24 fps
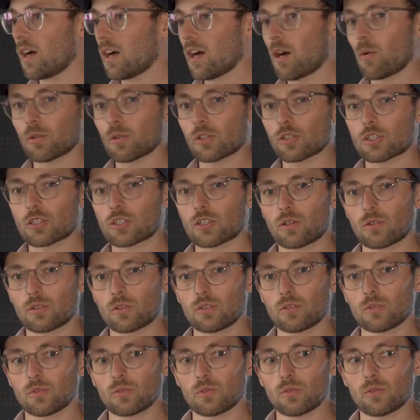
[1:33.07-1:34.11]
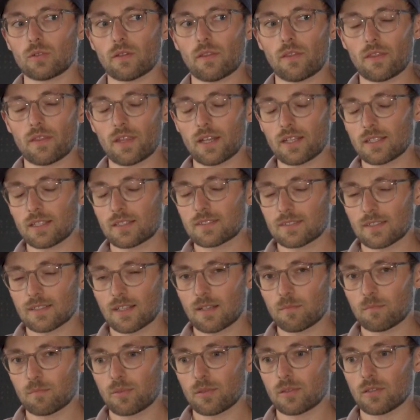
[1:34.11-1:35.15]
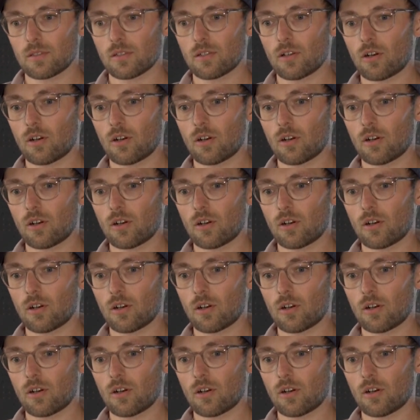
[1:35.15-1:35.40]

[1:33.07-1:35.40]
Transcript: I want to show you that example